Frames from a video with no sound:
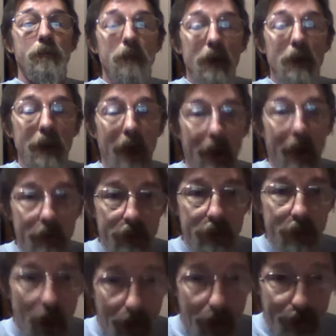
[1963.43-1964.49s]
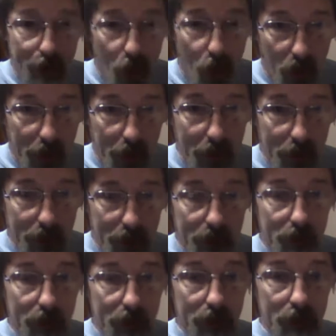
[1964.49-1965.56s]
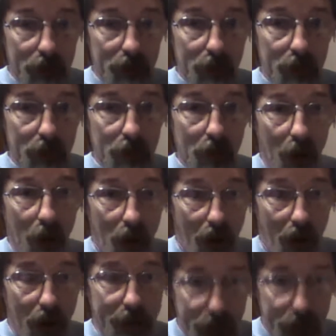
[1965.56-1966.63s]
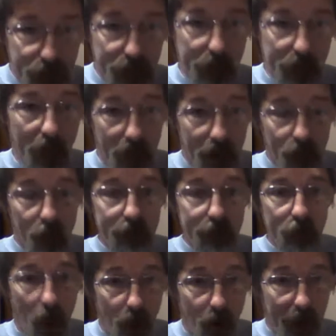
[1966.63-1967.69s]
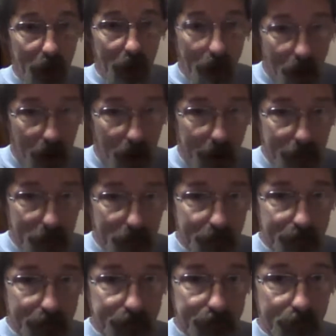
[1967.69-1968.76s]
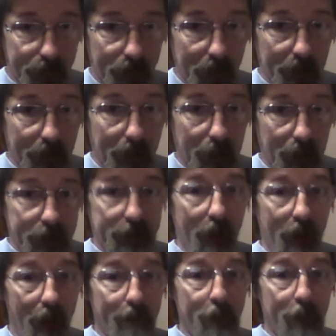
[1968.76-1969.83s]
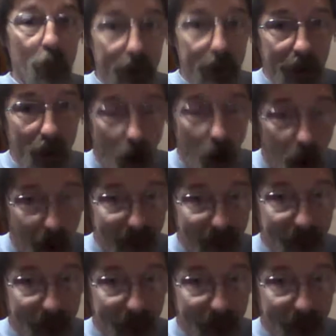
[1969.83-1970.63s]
get the book. Understand what's going on. Stop putting it off.